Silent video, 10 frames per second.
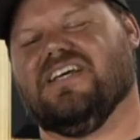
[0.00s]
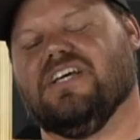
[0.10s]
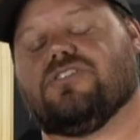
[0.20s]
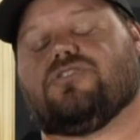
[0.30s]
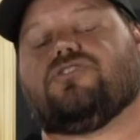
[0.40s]

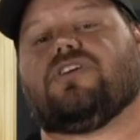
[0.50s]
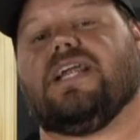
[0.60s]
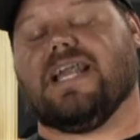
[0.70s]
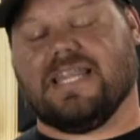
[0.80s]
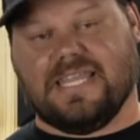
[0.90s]
So straight
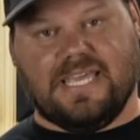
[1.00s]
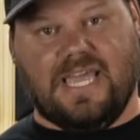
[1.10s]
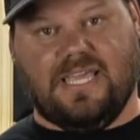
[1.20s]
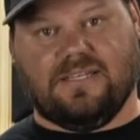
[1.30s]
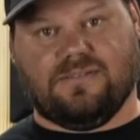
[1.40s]
out of the
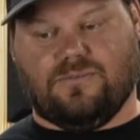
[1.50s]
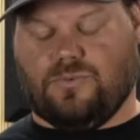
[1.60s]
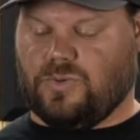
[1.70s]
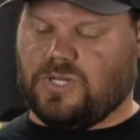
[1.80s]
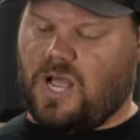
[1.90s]
gate, when
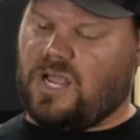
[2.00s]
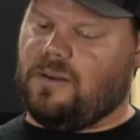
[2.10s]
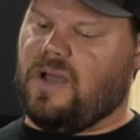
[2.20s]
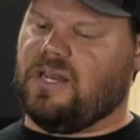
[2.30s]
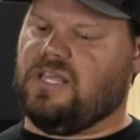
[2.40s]
we're talking
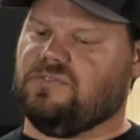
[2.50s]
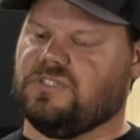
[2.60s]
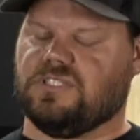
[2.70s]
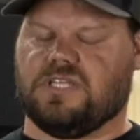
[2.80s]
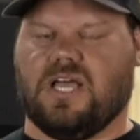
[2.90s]
about evil
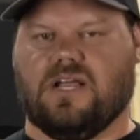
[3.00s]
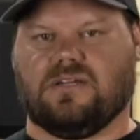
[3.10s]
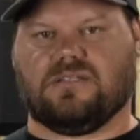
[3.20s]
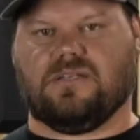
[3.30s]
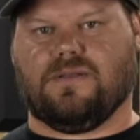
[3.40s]

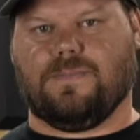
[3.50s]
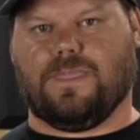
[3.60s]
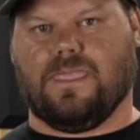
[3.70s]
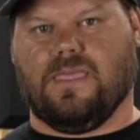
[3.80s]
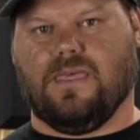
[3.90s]
desires,
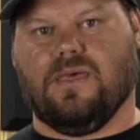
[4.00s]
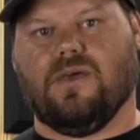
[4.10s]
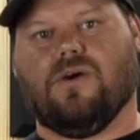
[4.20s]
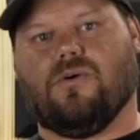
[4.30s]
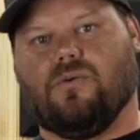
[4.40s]

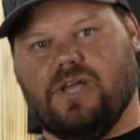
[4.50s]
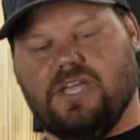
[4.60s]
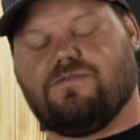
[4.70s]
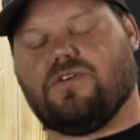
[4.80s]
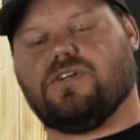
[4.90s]
he
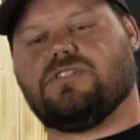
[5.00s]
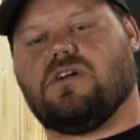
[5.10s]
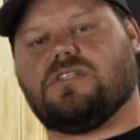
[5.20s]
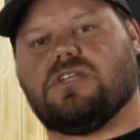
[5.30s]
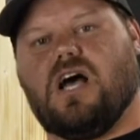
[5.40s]
first
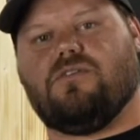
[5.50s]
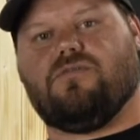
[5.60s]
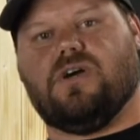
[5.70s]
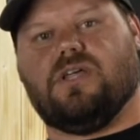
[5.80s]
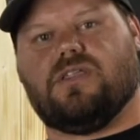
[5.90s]
starts off
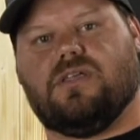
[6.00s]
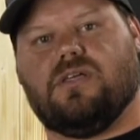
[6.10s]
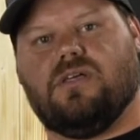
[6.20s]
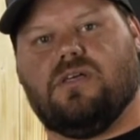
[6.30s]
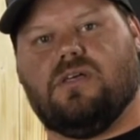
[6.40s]
with,
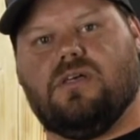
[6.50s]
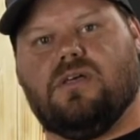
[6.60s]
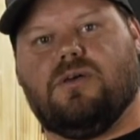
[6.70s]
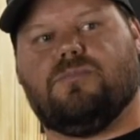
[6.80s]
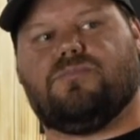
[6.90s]

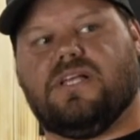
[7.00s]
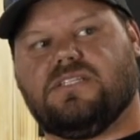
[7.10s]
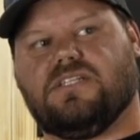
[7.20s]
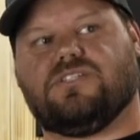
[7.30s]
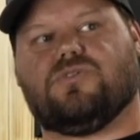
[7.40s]
blessed
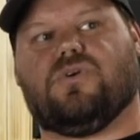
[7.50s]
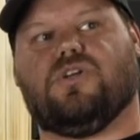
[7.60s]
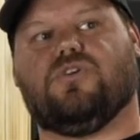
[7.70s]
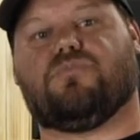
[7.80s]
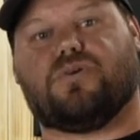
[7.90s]
is the one
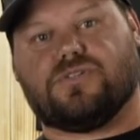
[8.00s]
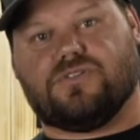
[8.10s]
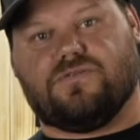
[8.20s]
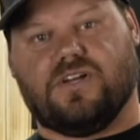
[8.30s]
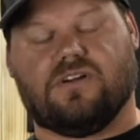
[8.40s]
who
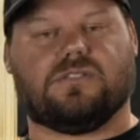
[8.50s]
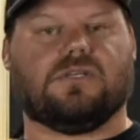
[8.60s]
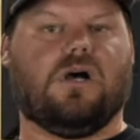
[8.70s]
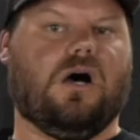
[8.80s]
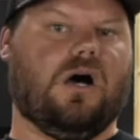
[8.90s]
perseveres
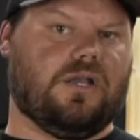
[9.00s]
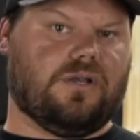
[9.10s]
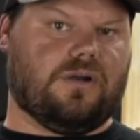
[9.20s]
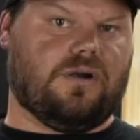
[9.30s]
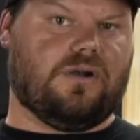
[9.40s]

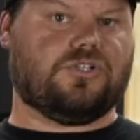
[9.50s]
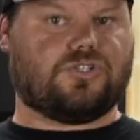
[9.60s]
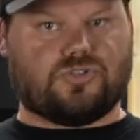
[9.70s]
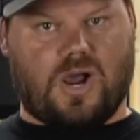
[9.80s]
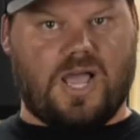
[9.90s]
under
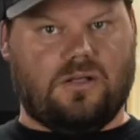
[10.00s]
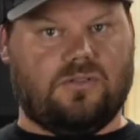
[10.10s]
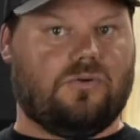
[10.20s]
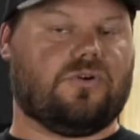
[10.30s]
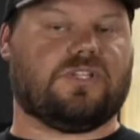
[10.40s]
trial
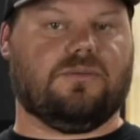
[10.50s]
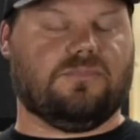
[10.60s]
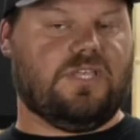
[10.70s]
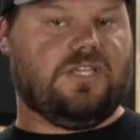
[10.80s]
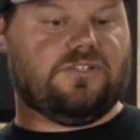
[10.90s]
or
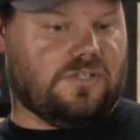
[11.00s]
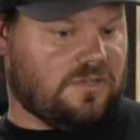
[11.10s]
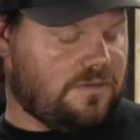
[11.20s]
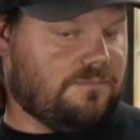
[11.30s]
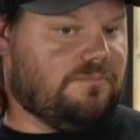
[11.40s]
temptation.
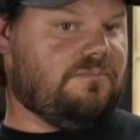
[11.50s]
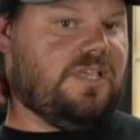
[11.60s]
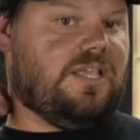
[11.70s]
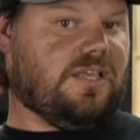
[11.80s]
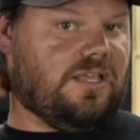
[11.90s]

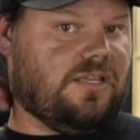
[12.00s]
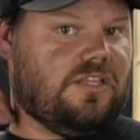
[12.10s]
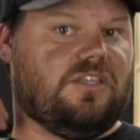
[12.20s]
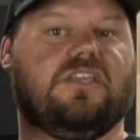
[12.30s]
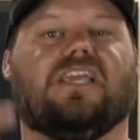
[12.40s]
Meaning,
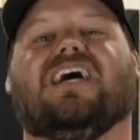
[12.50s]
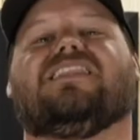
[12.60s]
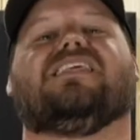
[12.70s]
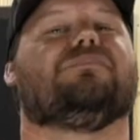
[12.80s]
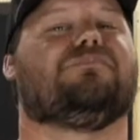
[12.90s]
you got
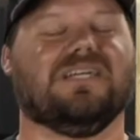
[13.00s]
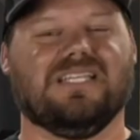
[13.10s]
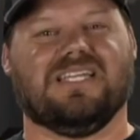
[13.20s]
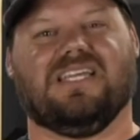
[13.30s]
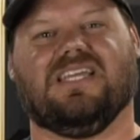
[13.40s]
the
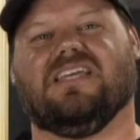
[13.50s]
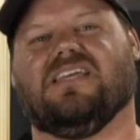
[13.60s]
ability